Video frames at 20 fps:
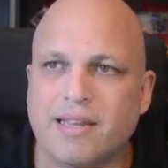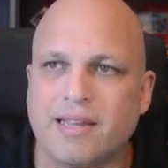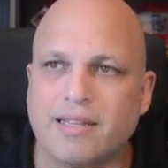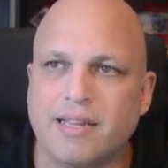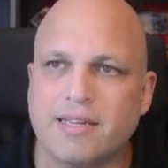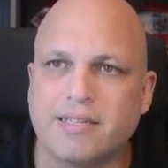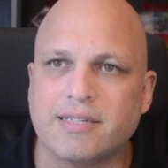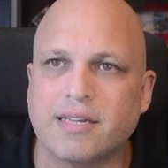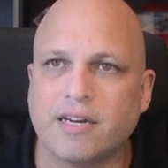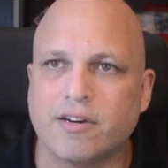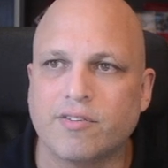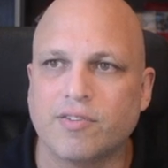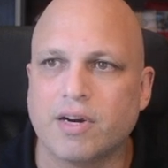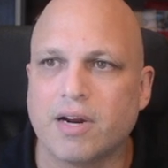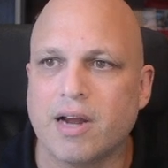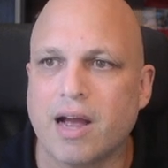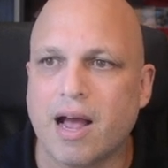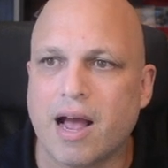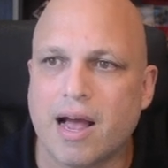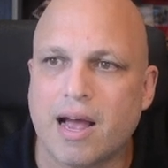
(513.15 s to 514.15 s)
this server,
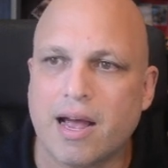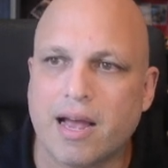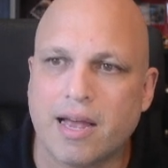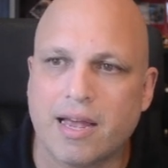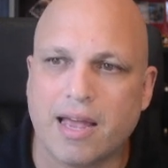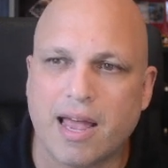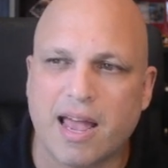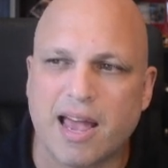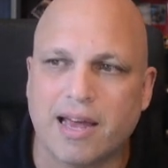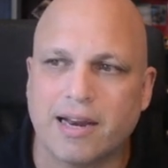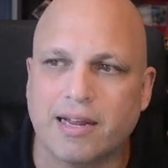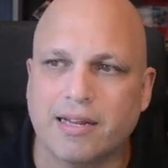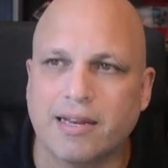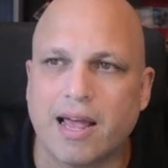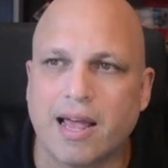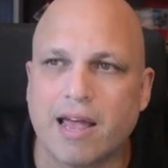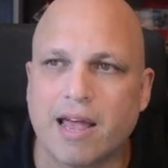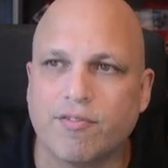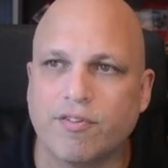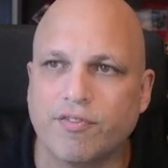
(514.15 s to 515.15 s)
I added
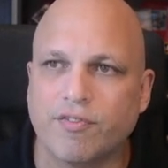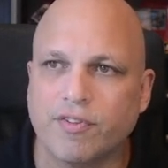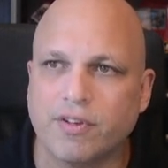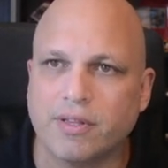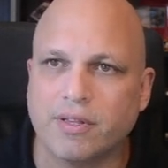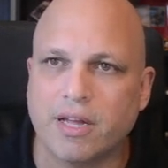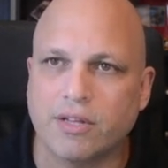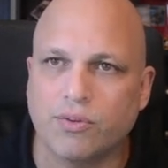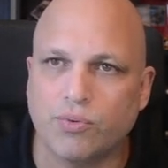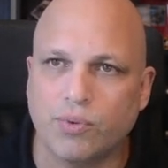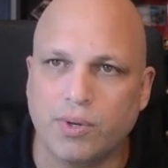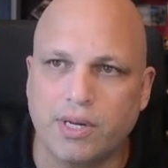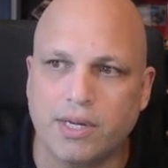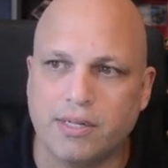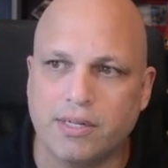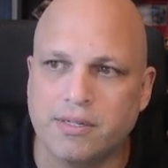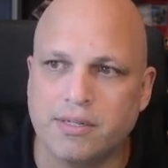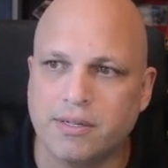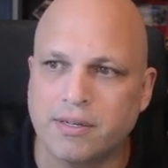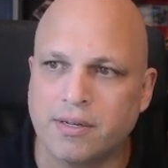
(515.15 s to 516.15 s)
everything that we need.